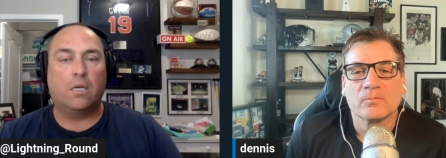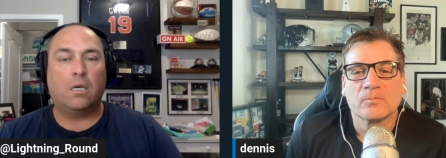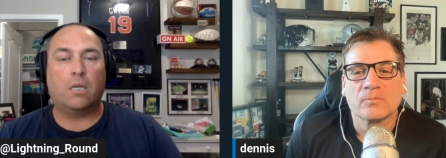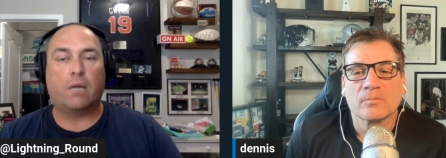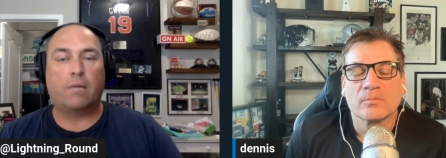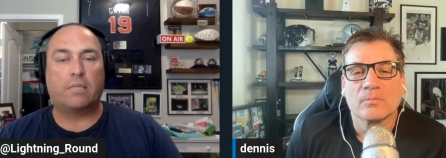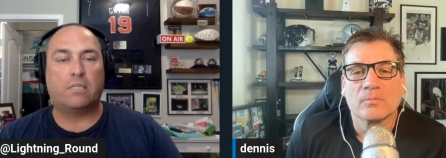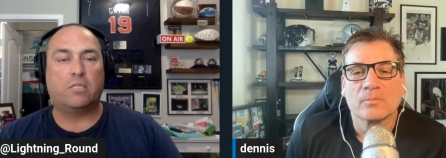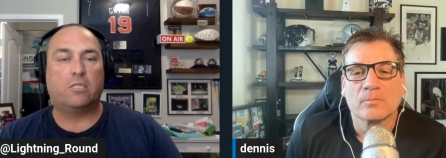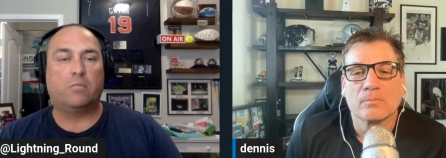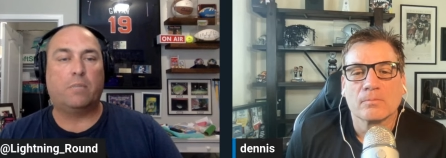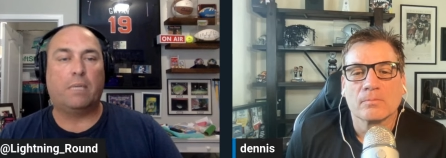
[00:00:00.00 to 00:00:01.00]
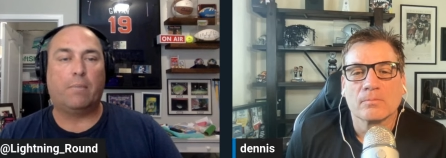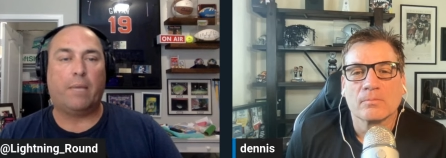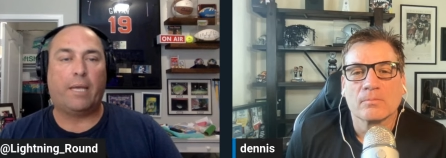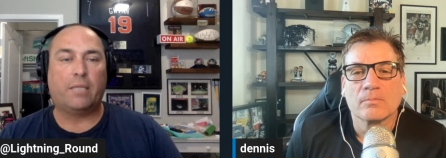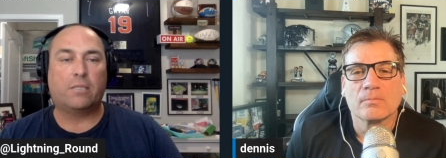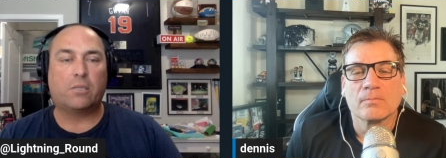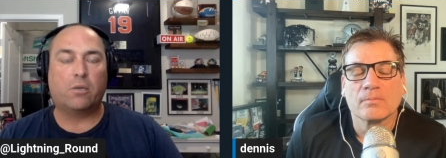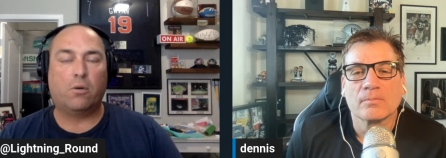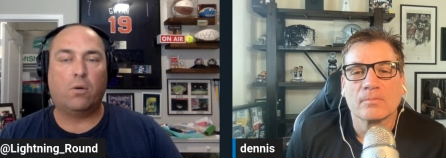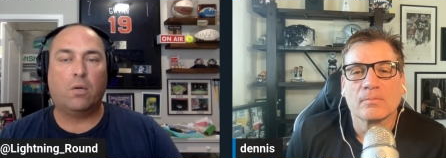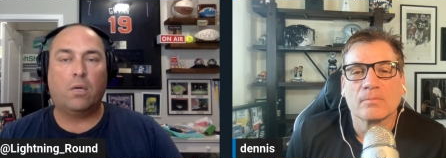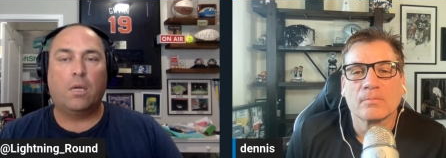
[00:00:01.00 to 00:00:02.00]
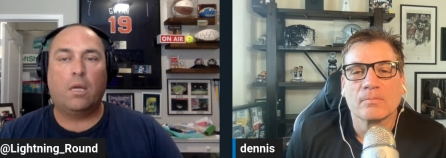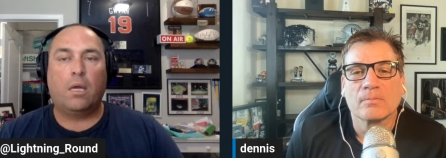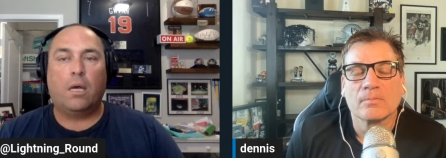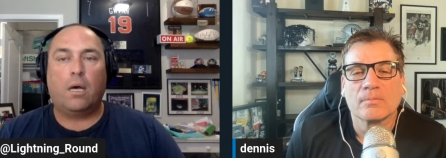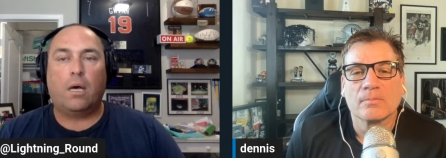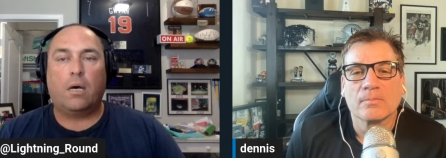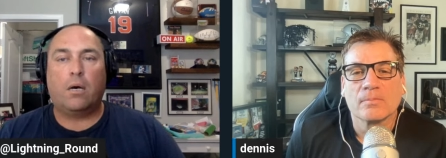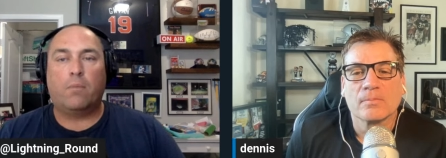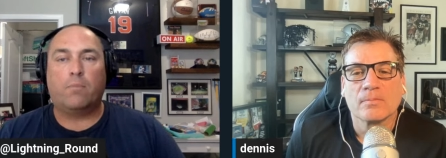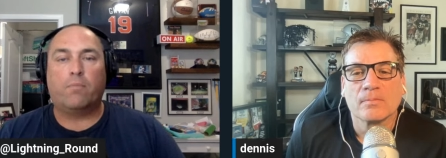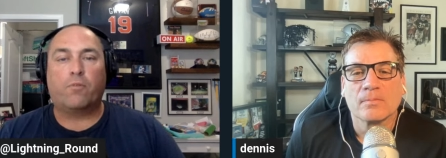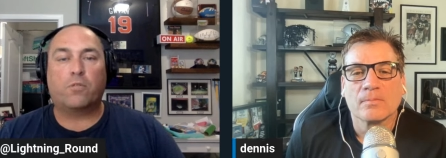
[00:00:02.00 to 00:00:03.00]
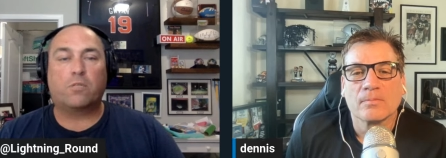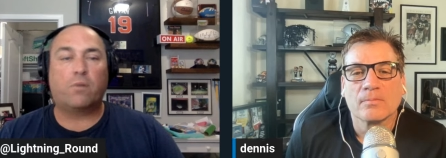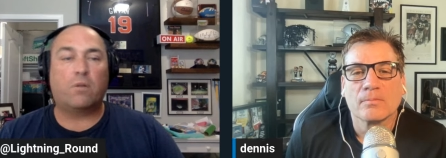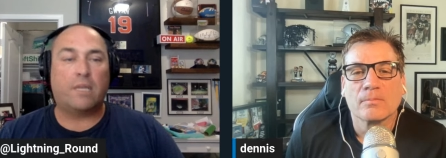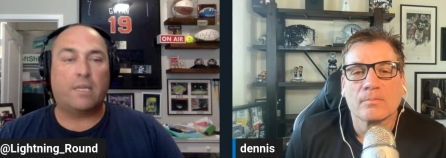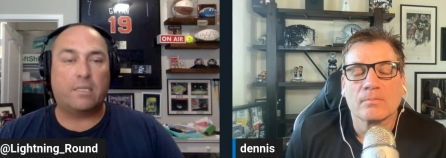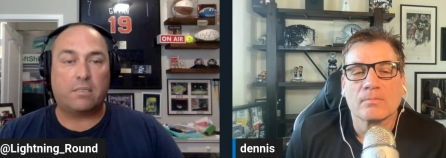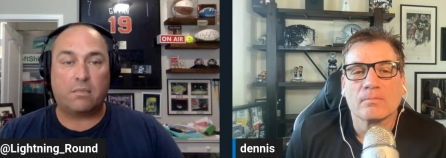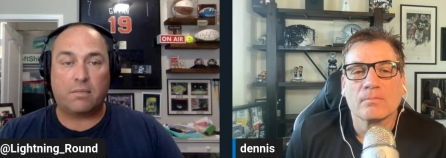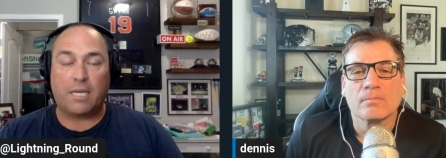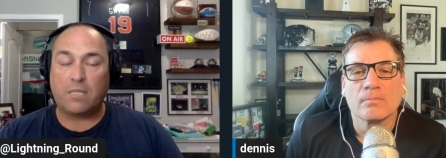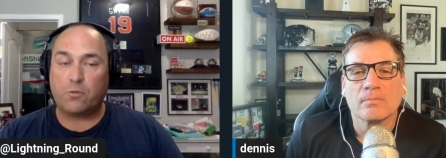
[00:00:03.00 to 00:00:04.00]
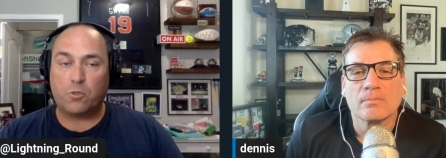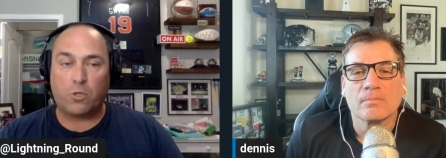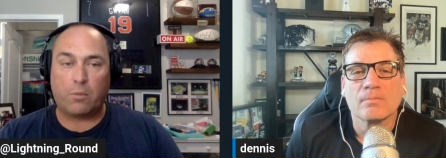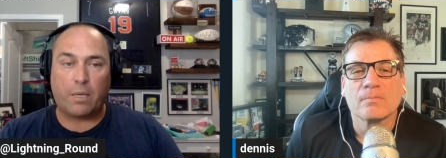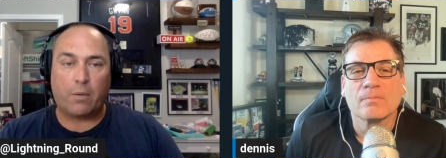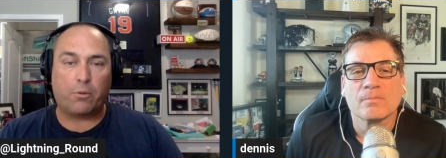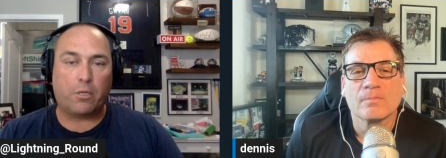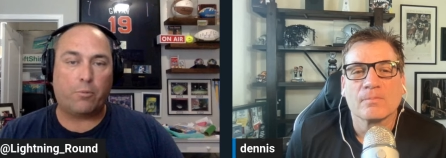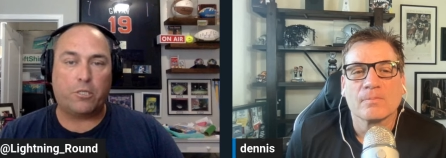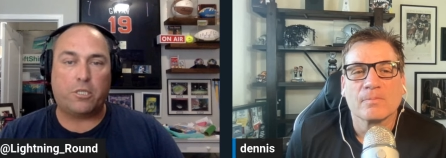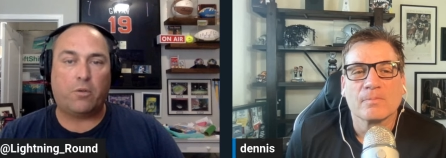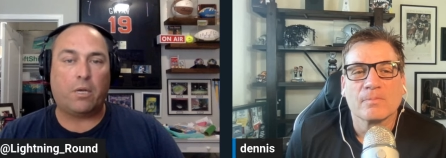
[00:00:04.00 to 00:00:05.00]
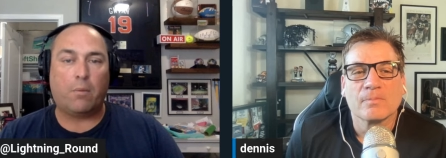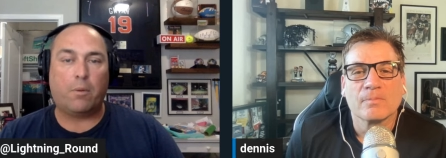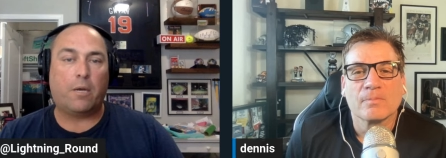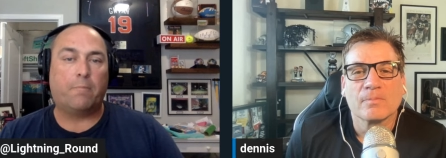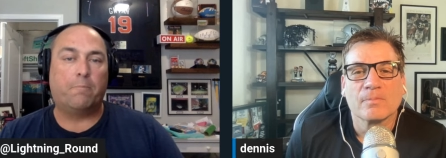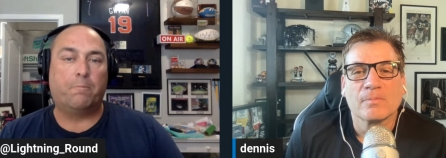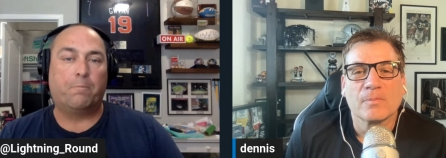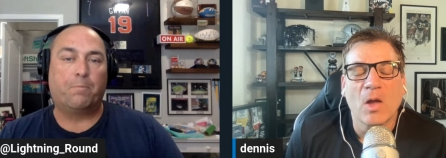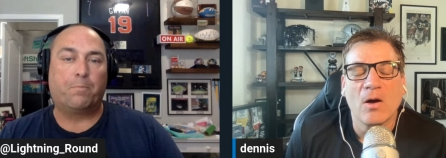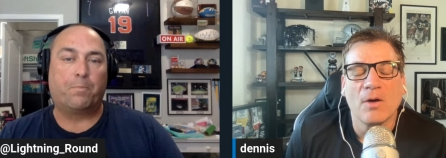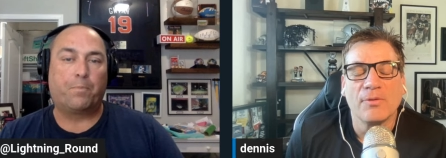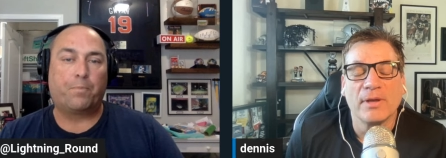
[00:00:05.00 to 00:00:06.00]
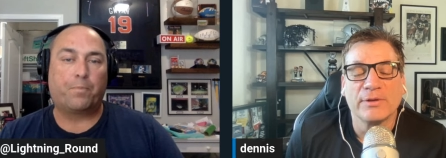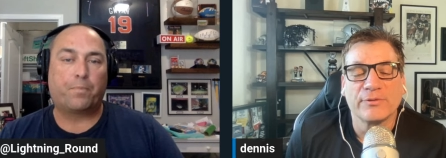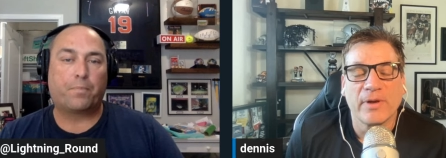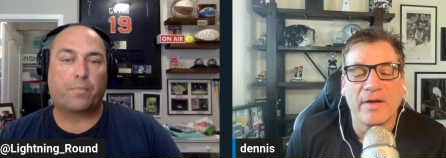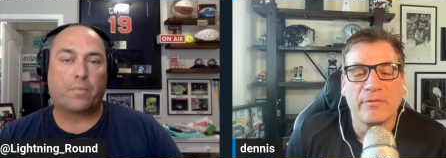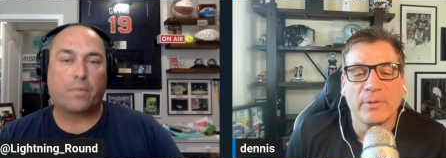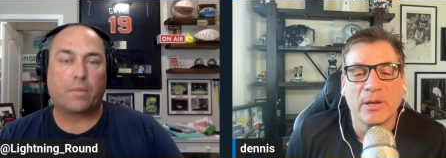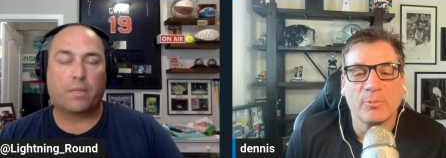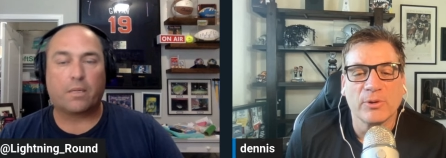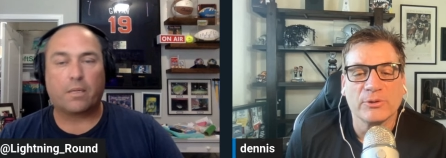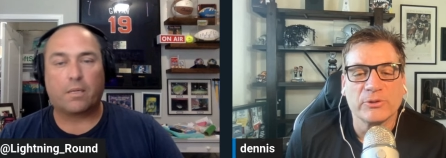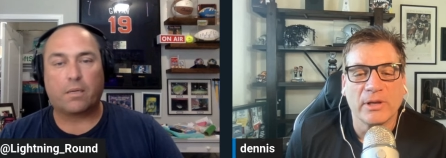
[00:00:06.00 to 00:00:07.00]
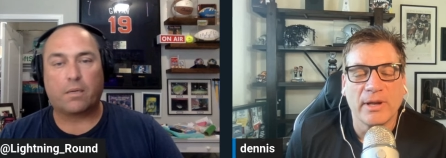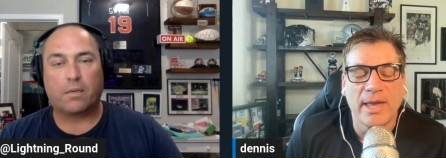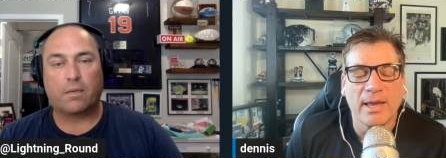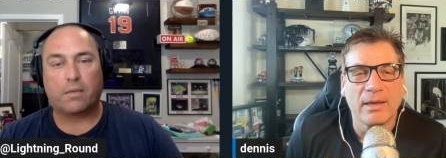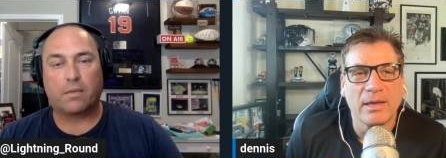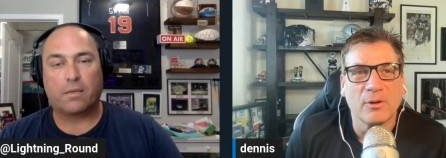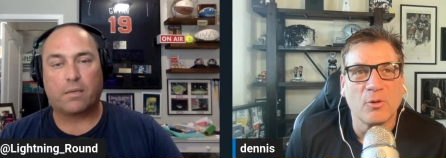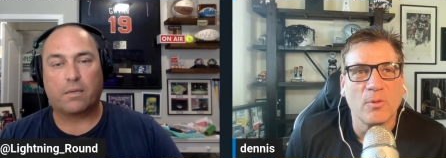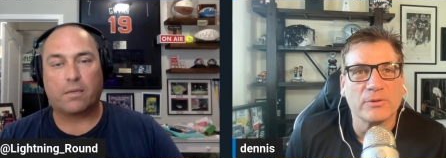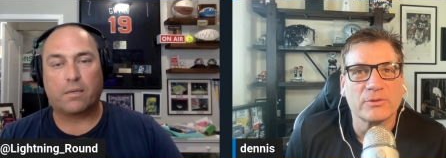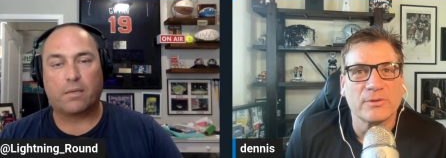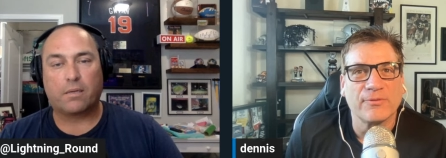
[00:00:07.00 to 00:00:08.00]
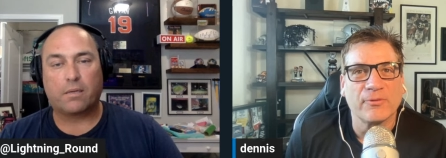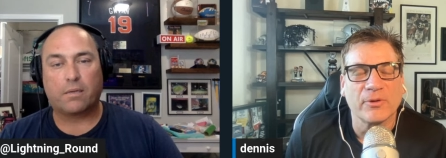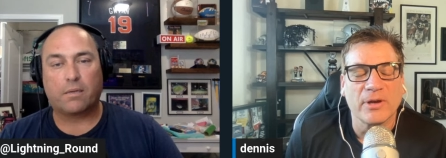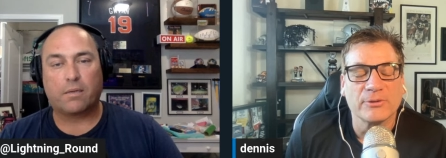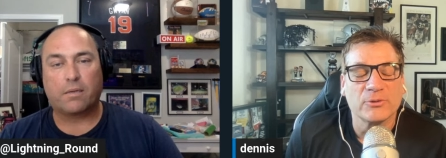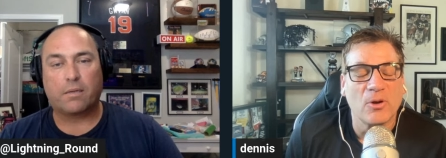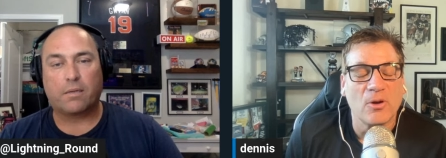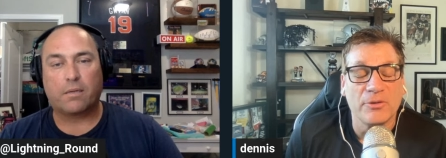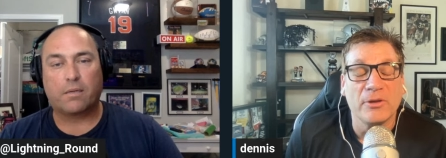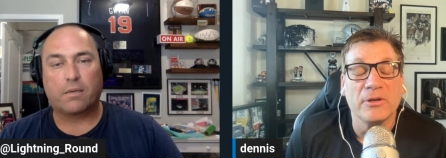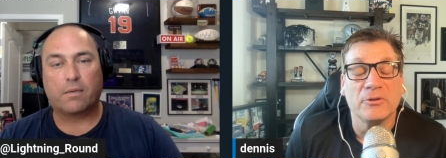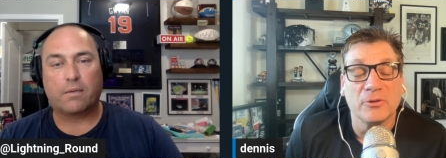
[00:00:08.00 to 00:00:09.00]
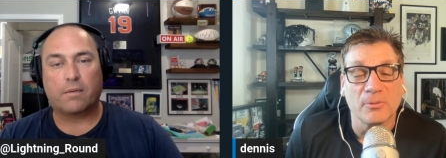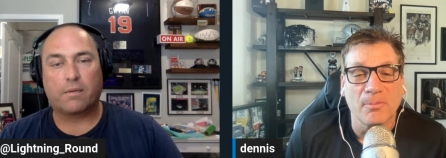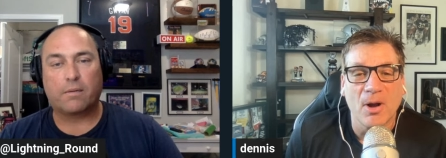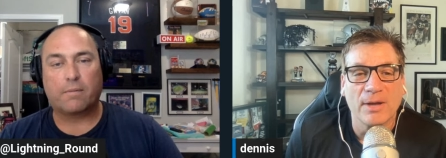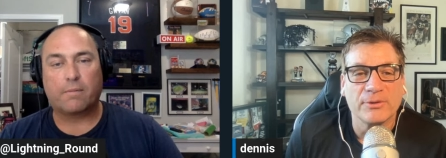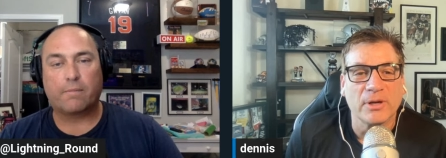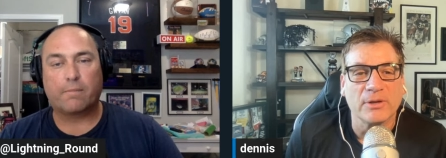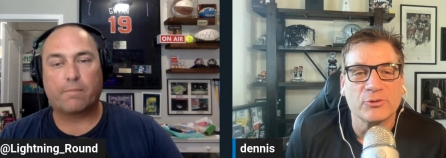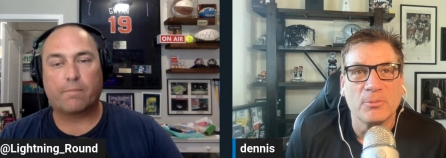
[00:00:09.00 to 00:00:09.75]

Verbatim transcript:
Speaker 1: a lot of decisions being made. So, um, first of all, Dennis, thanks for joining me. I really appreciate you coming on.
Speaker 2: Oh, thanks for having me. I appreciate it. Hey, I got a question for you. I saw in, in your montage